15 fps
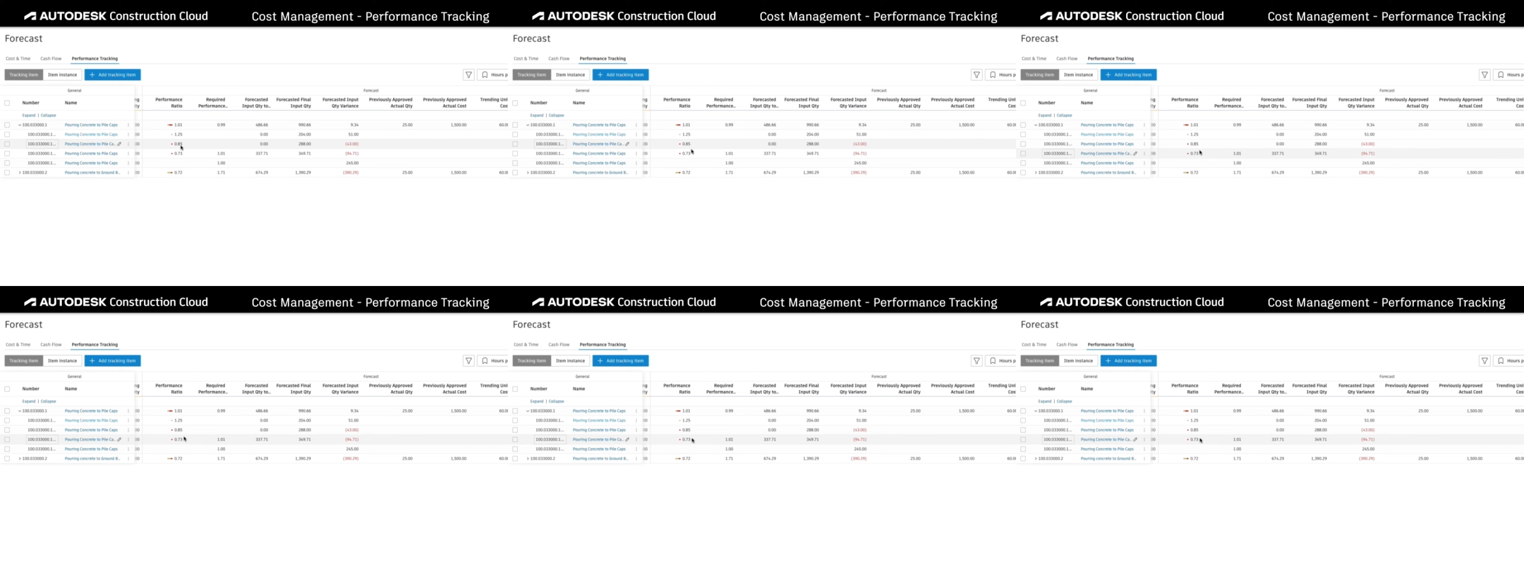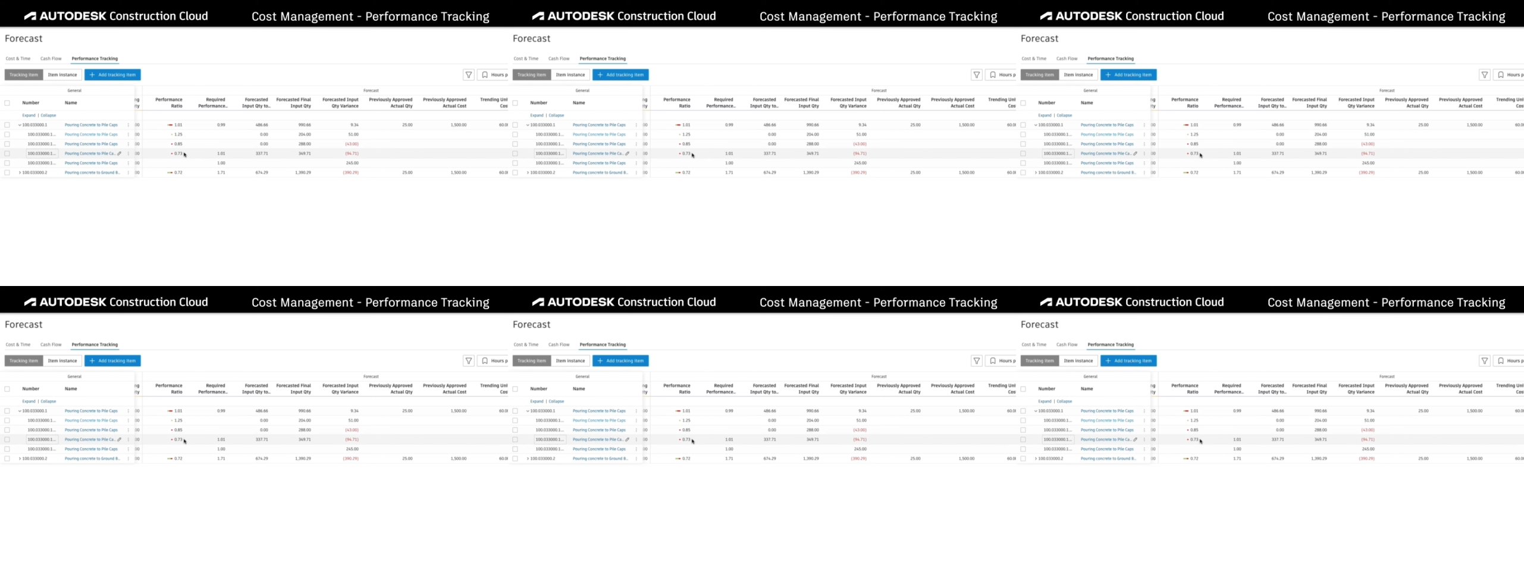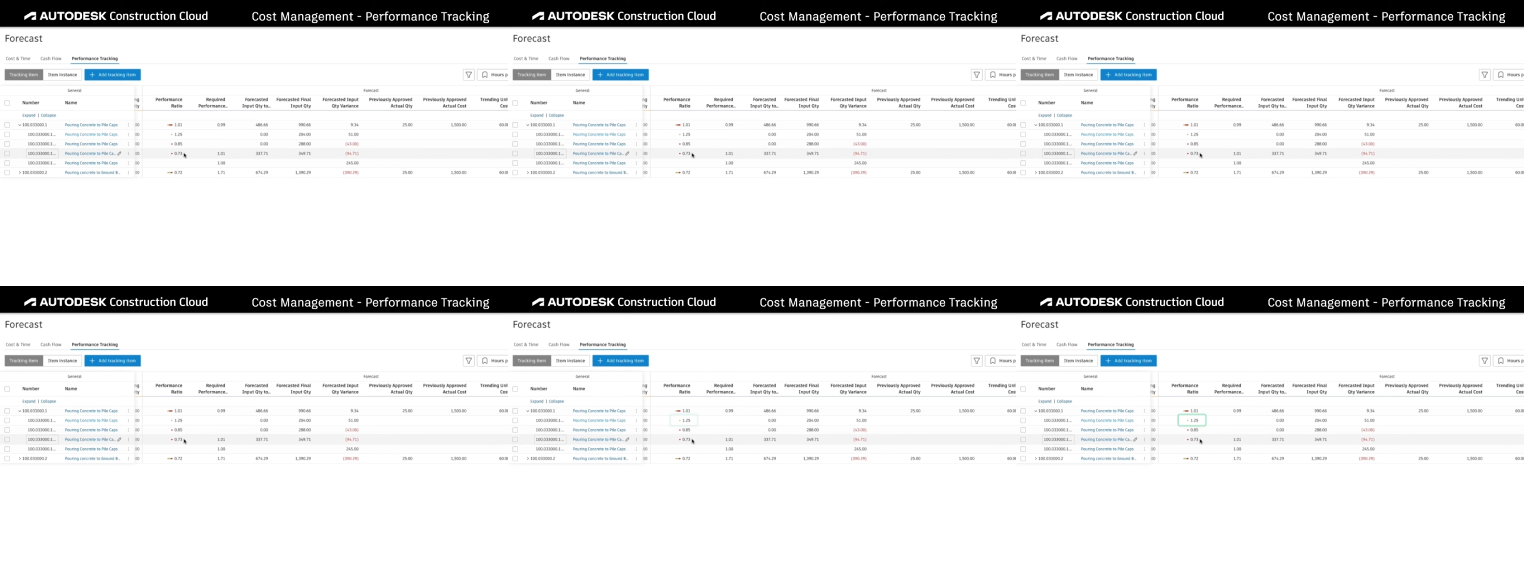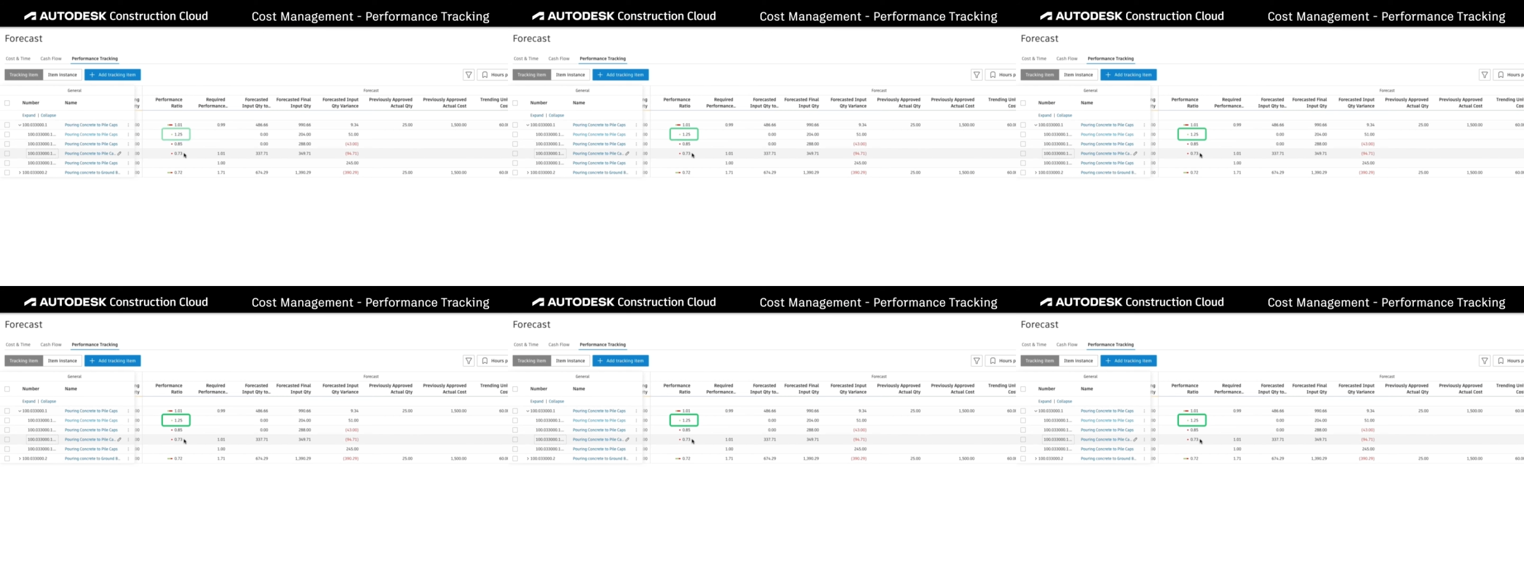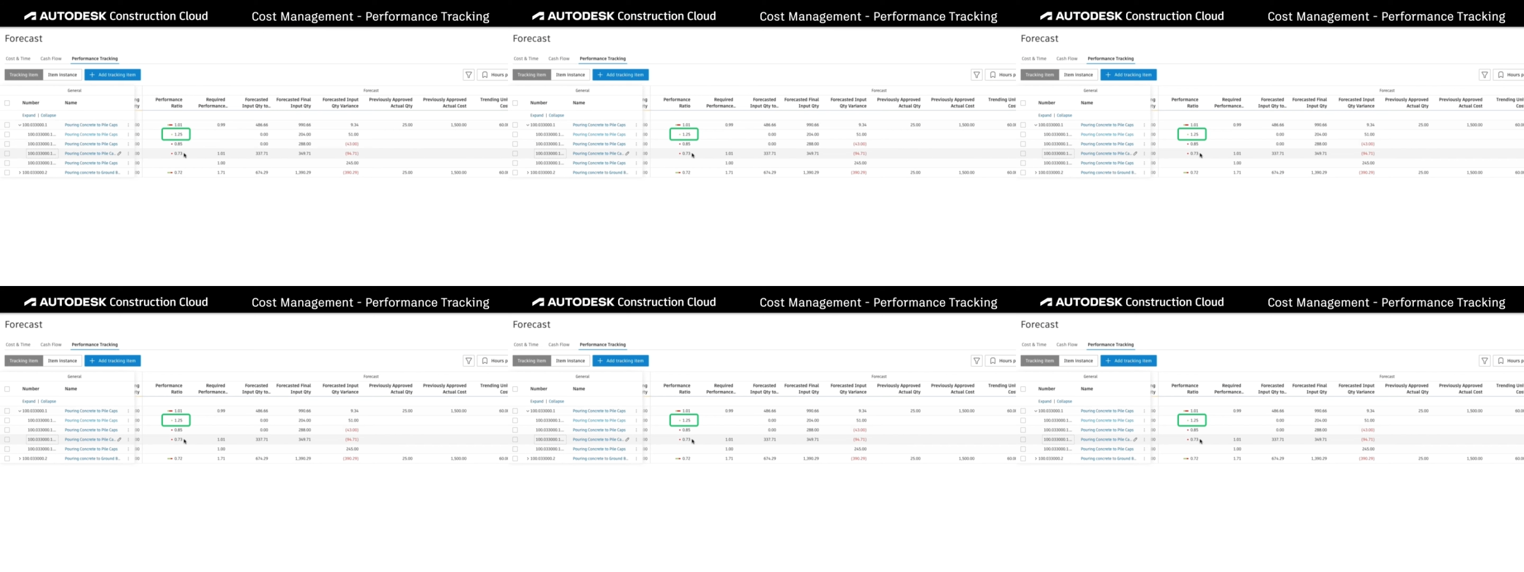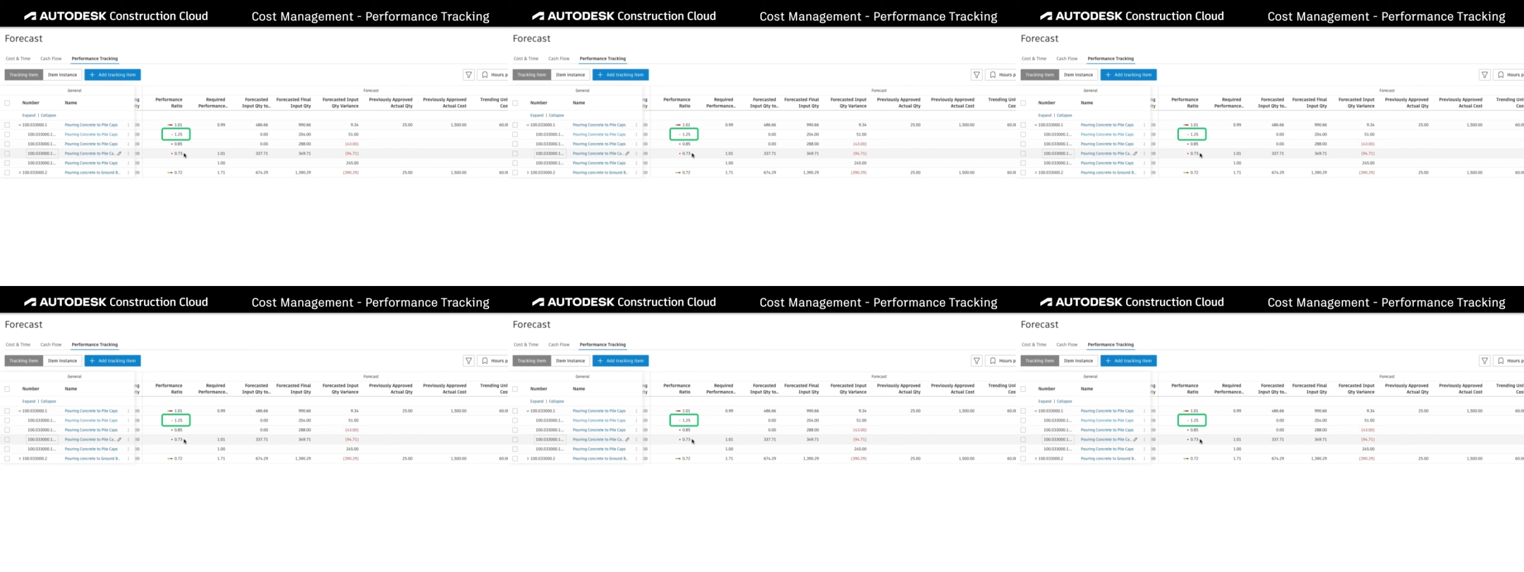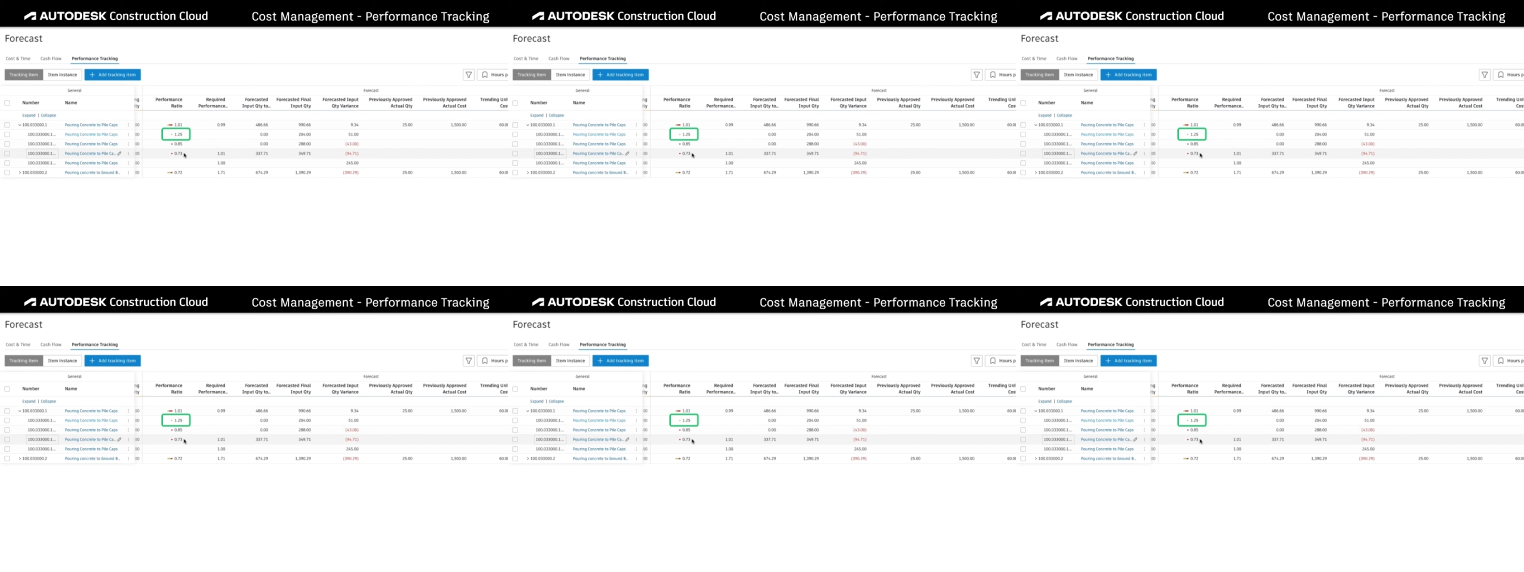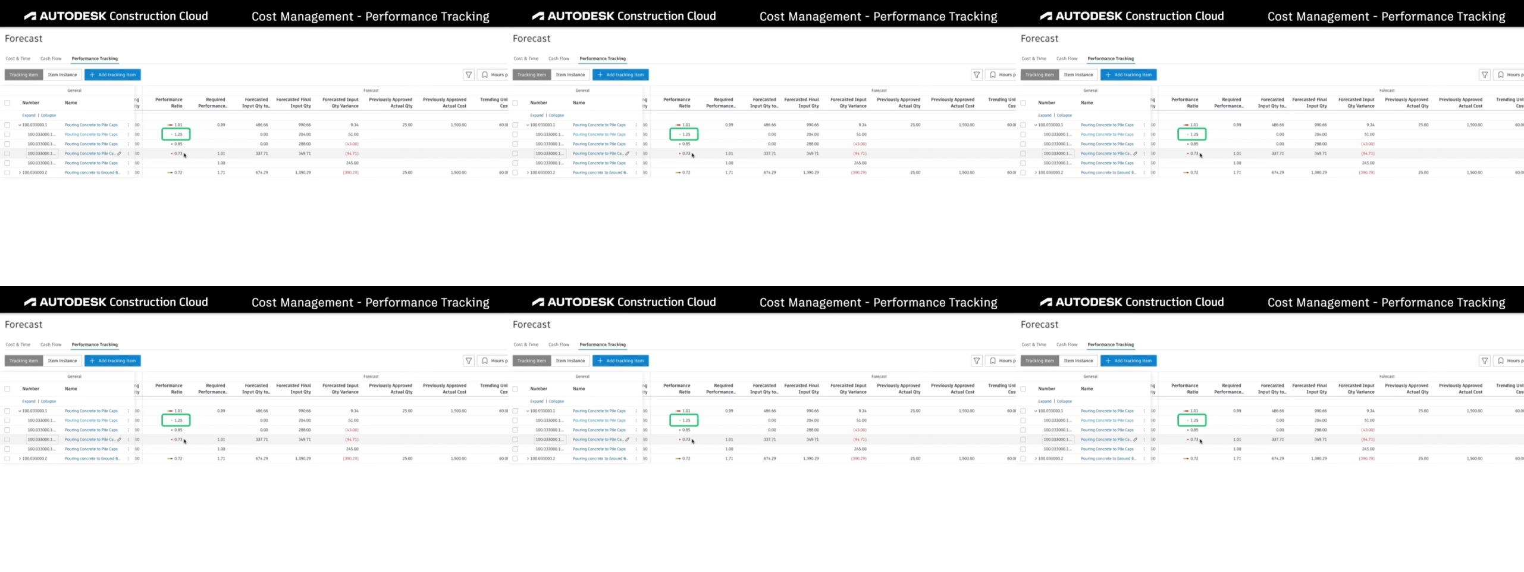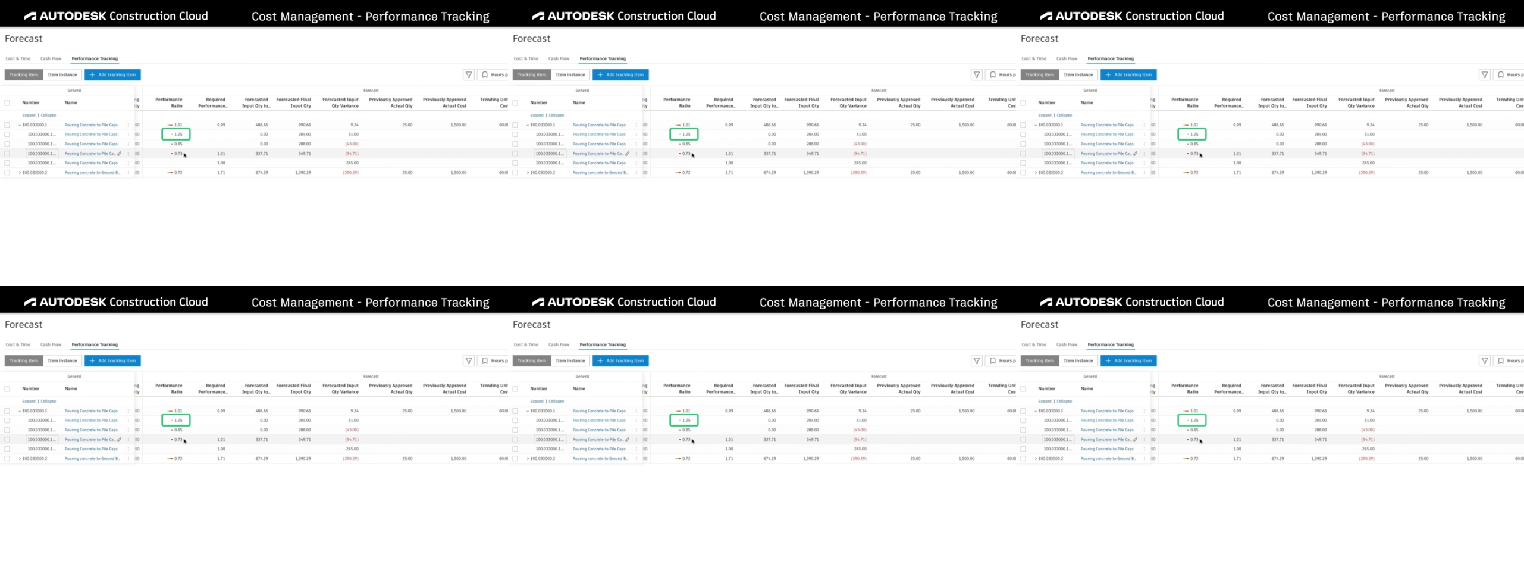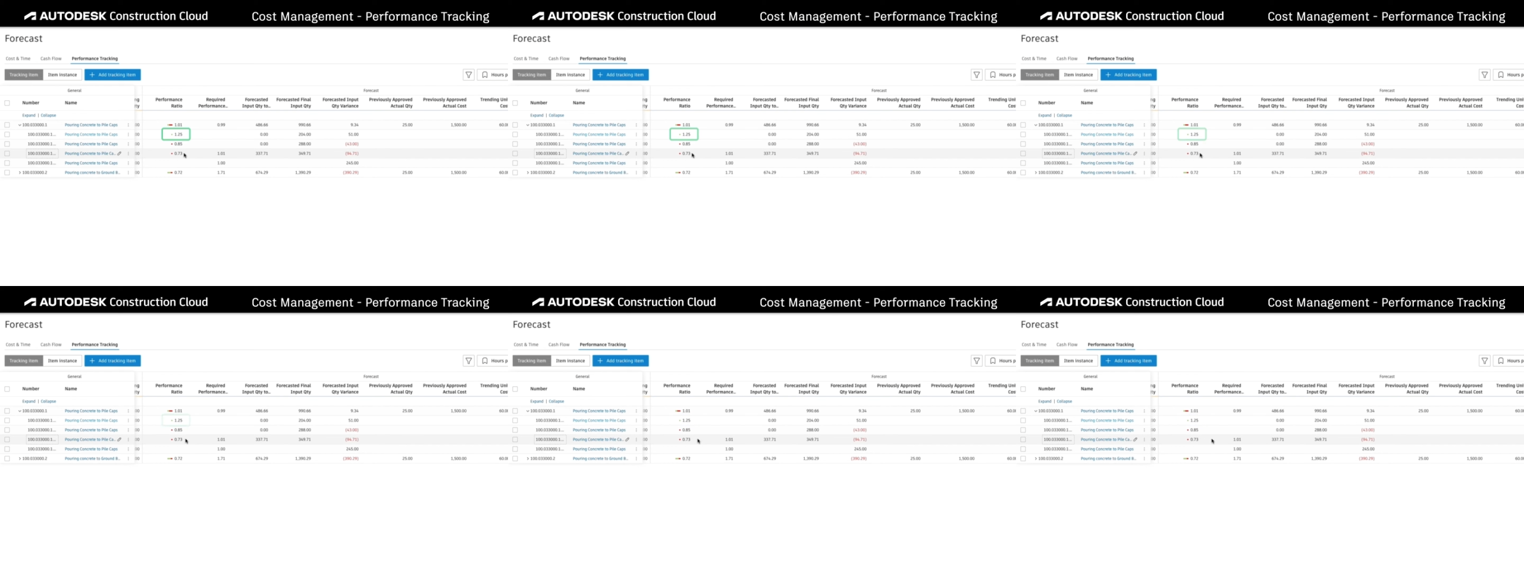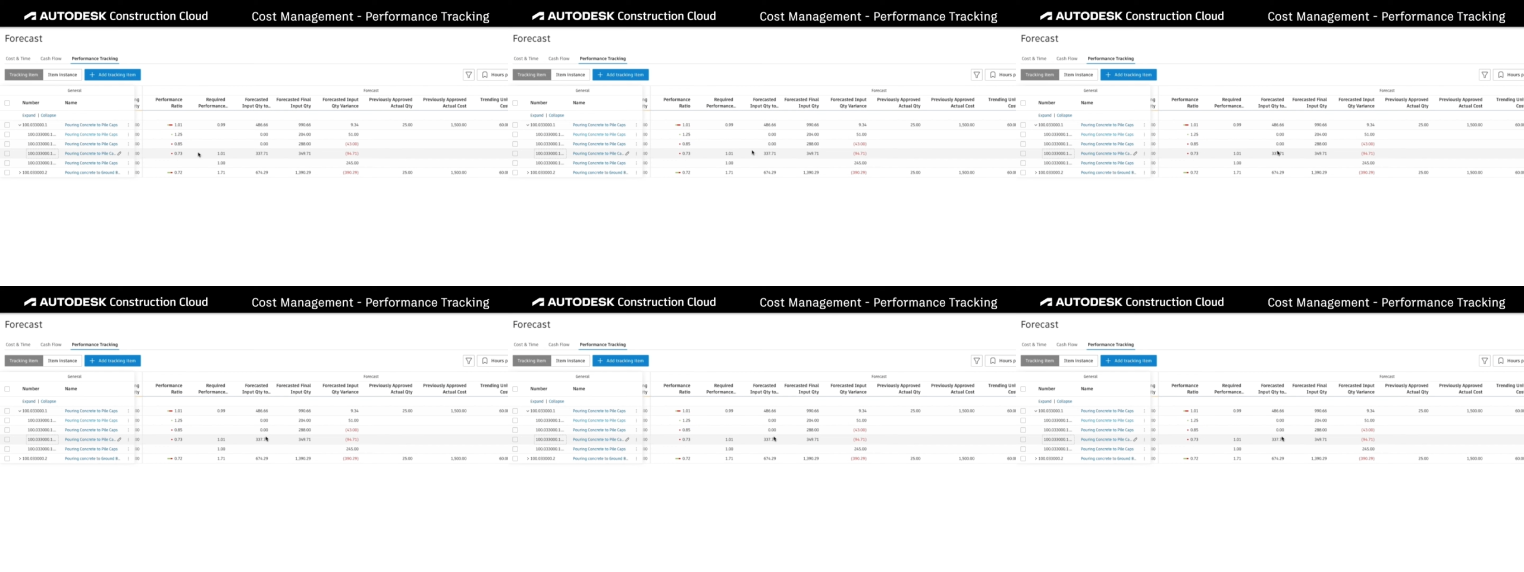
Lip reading: [unreadable: no face in view]